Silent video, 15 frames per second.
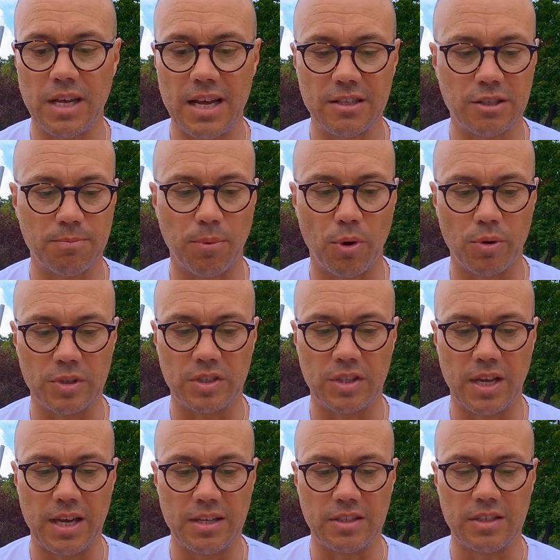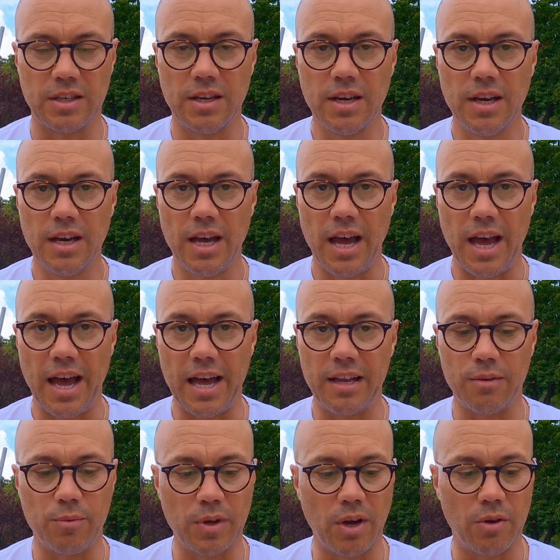and sports days.
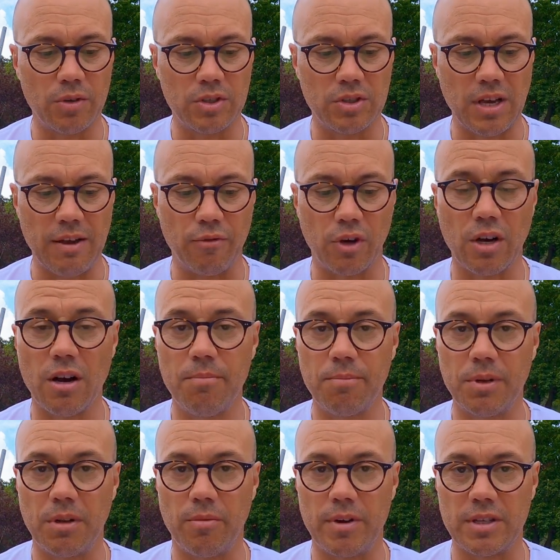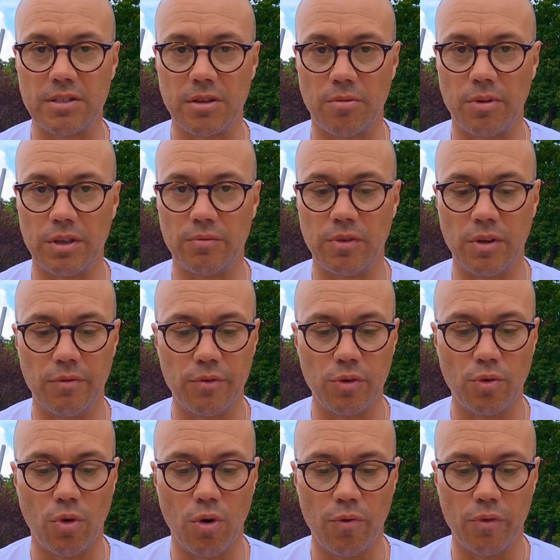And we also have a company restaurant with a
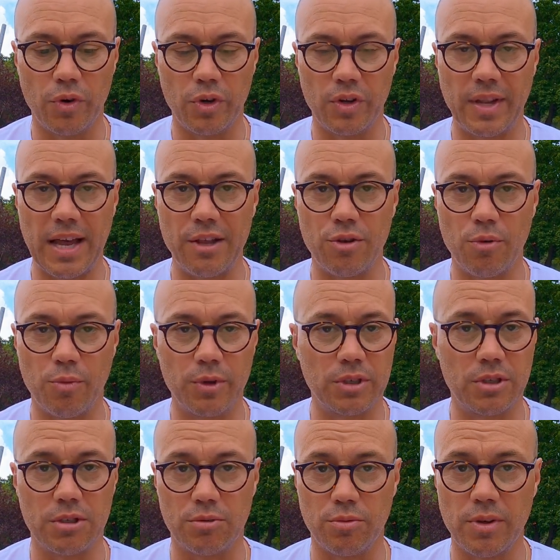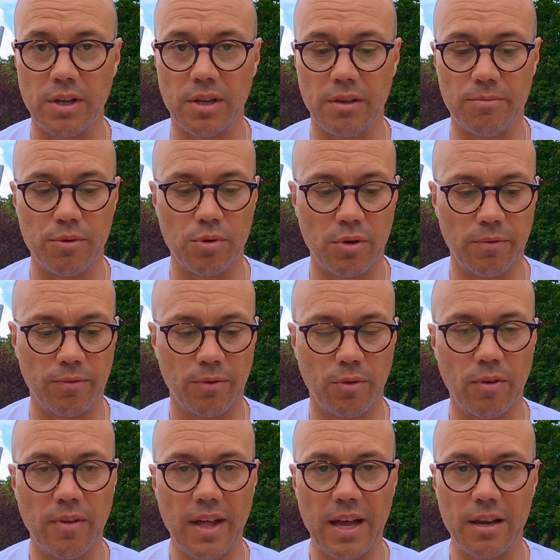view over the Danube, which is really
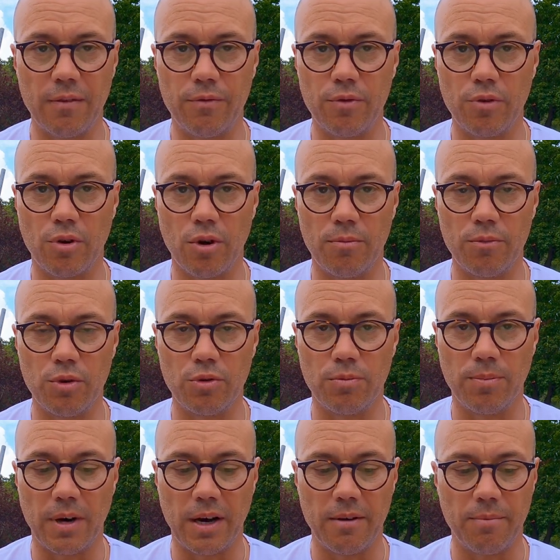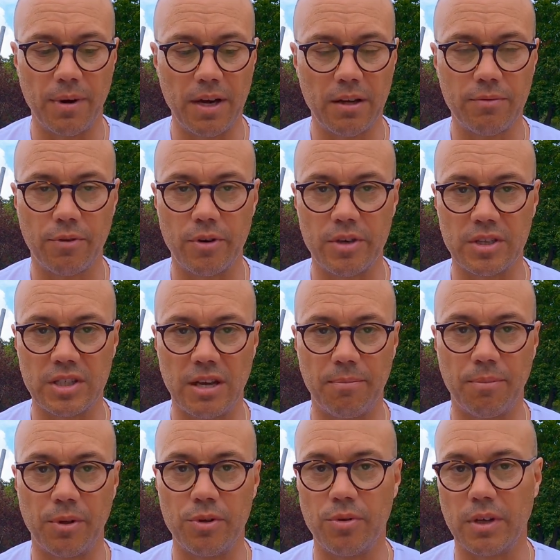beautiful. And if you commute by bike, for
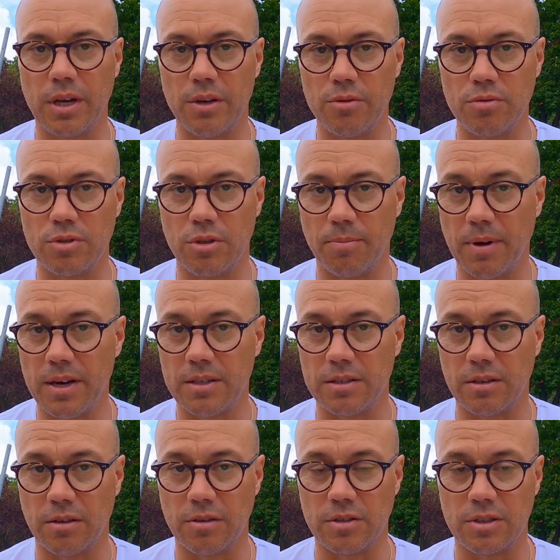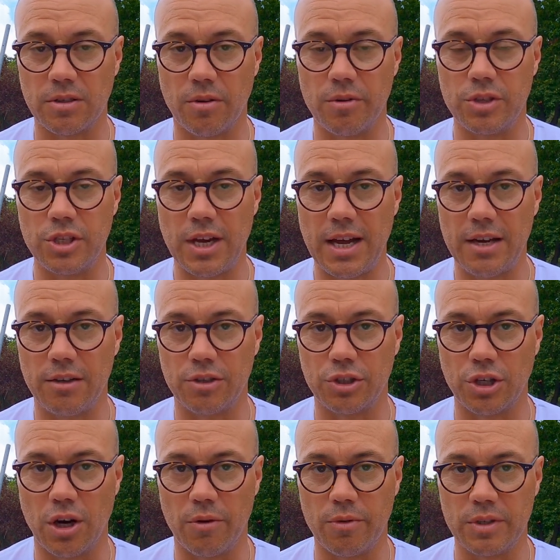example, you can use the bicycle storage and the
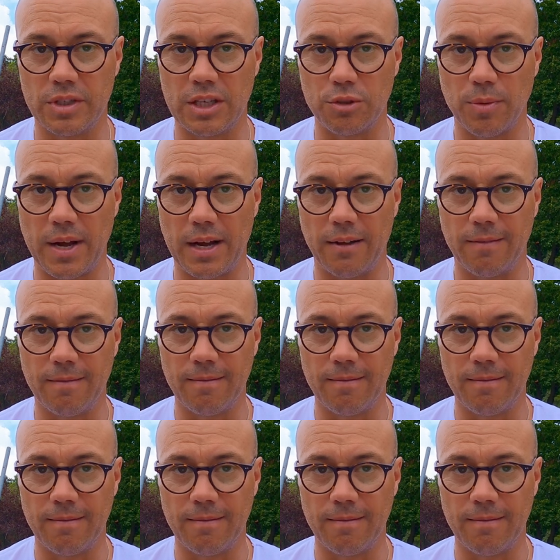showers as well.